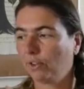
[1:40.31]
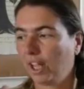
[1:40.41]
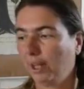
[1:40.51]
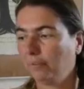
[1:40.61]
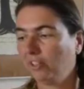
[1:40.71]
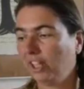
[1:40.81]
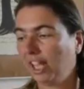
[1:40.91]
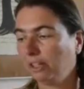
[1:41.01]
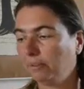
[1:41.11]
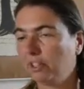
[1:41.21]
help with the
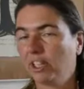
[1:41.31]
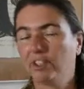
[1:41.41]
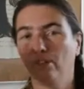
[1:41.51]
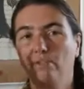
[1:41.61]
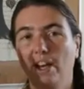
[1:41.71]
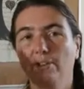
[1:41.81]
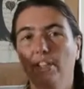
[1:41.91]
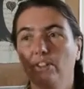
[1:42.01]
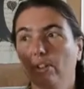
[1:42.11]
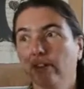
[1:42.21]
elements that surround
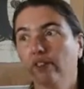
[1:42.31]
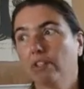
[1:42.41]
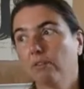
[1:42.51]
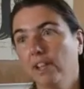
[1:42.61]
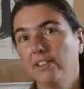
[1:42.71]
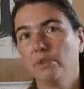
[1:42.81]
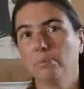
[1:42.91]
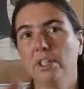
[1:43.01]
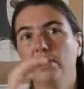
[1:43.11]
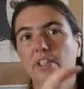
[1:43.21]
it. So if we are way too
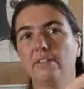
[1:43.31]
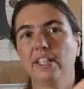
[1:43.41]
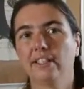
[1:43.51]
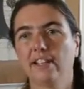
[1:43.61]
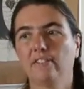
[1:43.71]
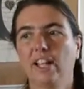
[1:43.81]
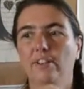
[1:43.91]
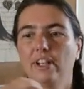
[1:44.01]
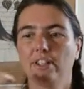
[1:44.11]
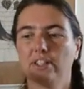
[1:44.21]
busy, we can take
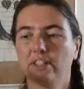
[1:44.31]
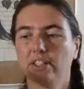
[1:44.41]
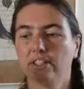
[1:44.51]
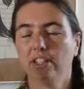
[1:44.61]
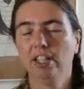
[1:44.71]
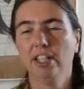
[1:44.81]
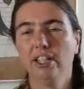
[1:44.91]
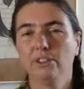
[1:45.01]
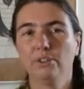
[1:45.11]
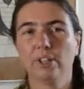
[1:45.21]
flower essences
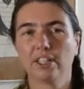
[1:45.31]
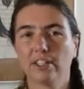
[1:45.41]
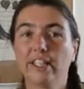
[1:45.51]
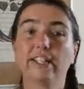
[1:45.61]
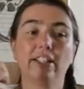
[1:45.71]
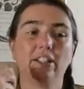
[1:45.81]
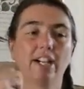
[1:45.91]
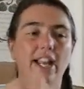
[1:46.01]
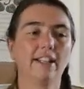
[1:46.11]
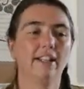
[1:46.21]
to actually clear our
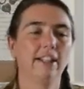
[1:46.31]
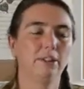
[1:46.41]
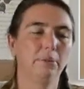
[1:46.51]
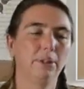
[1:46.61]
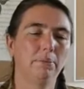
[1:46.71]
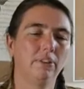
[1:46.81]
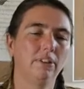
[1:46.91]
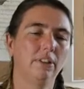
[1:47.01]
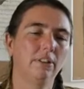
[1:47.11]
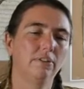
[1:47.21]
head a little bit,
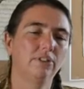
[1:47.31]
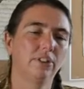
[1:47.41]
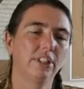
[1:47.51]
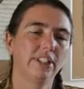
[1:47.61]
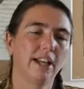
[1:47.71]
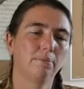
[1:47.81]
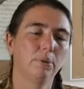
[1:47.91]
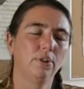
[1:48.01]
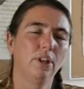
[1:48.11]
for example.